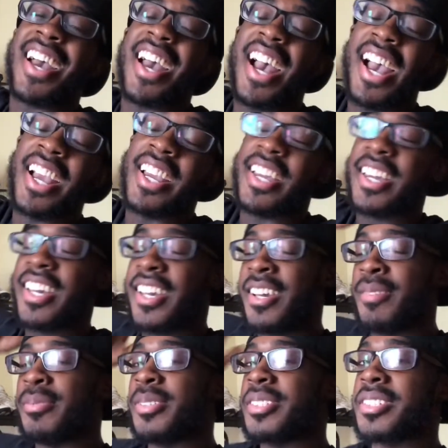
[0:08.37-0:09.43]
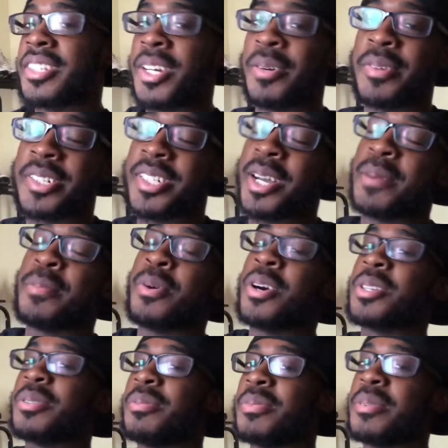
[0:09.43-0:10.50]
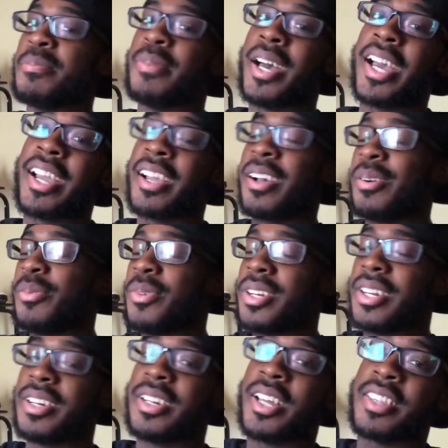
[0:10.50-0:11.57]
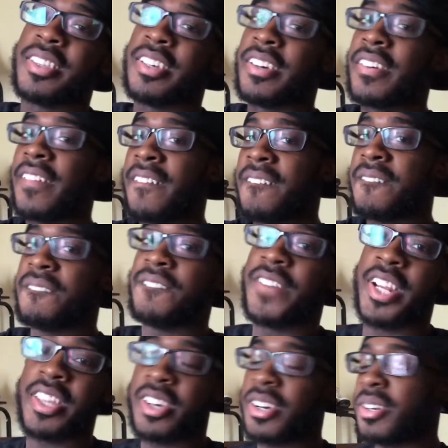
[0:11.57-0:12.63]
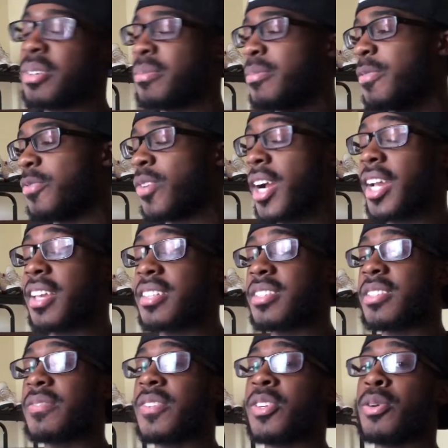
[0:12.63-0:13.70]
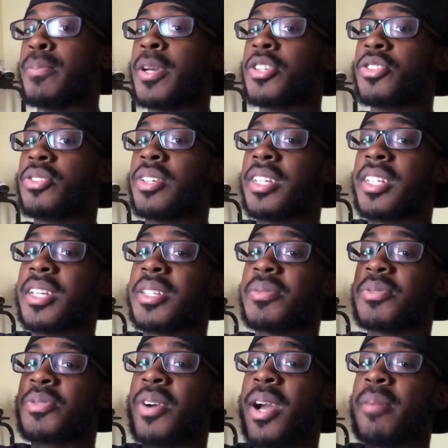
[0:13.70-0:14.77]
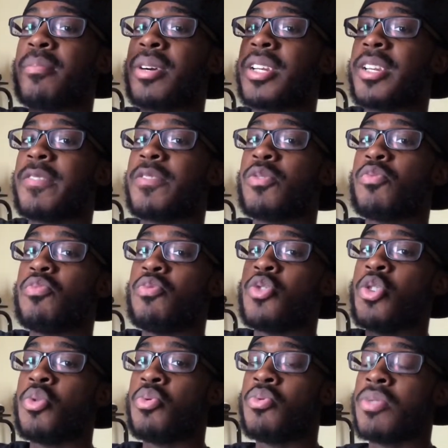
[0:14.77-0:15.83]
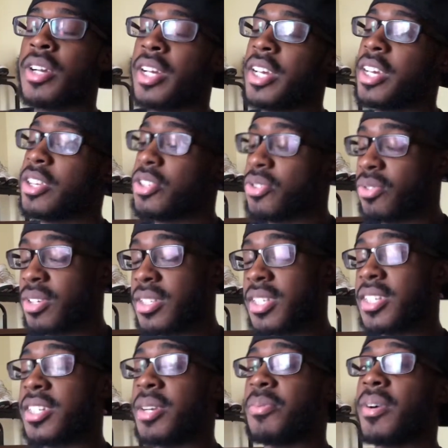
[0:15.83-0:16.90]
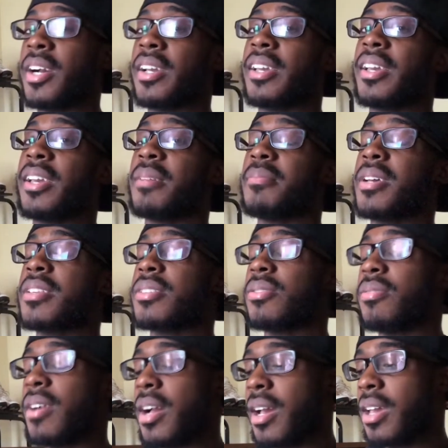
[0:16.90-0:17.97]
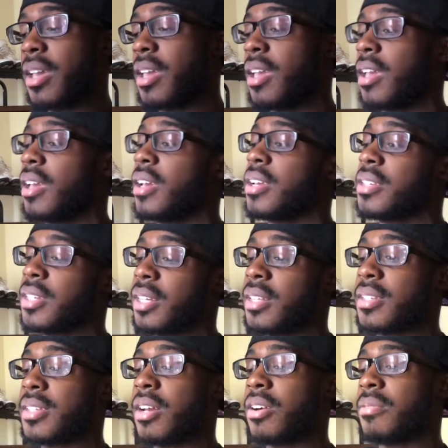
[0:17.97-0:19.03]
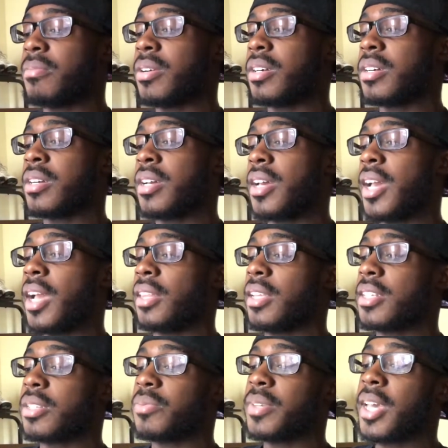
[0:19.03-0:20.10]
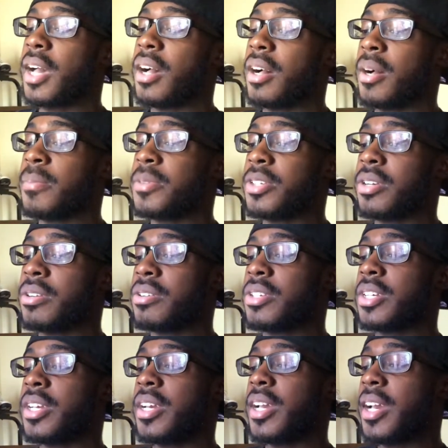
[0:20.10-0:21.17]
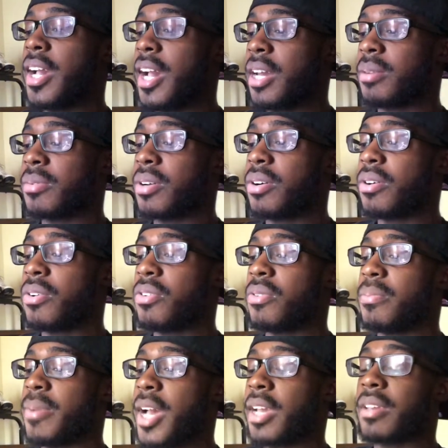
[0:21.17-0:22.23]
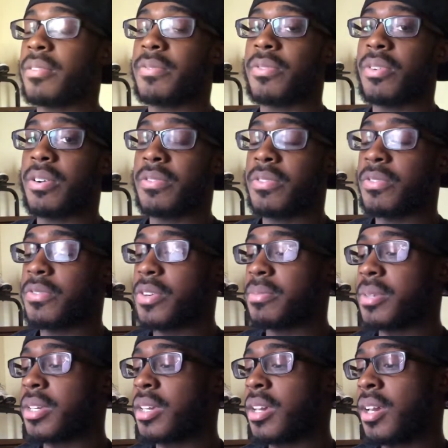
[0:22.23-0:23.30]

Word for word: Hey, what's good with y'all boys when we back with another video. Before I get into this video, make sure you hit that subscribe button if you new and join the TJY gang, man. So, hey, check this out, bro. Hey, listen, we got Upchurch and Adam Calhoun back and forth, you feel me?